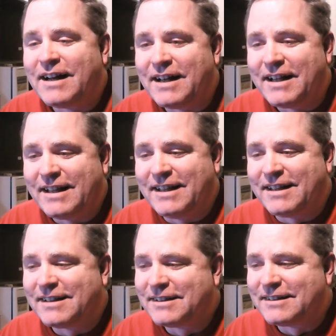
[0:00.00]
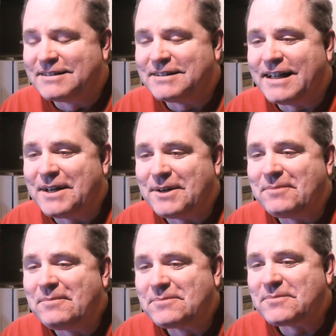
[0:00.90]
I, yeah.
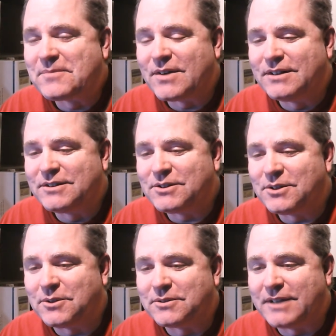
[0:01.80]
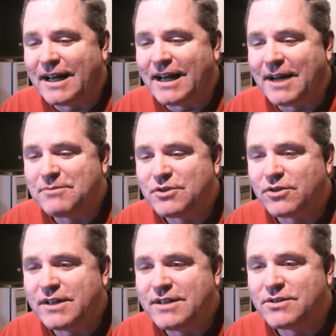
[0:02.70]
And so, yeah, I'm
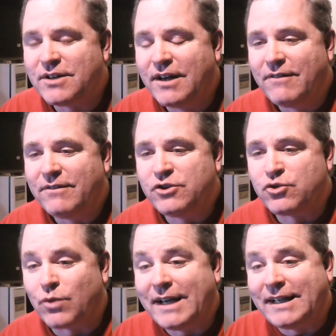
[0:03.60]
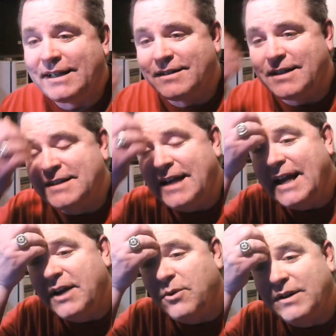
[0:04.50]
sure he's dreading the
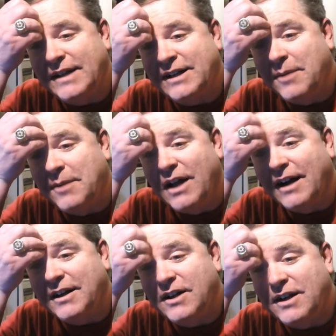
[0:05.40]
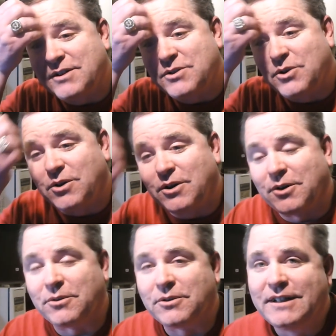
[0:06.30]
day when they come knocking on his
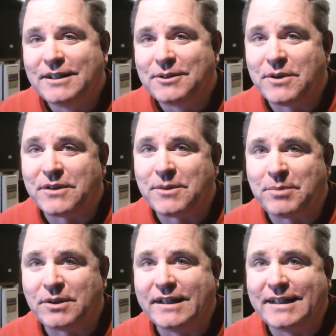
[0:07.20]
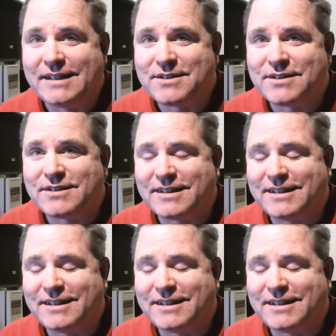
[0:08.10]
door with the police to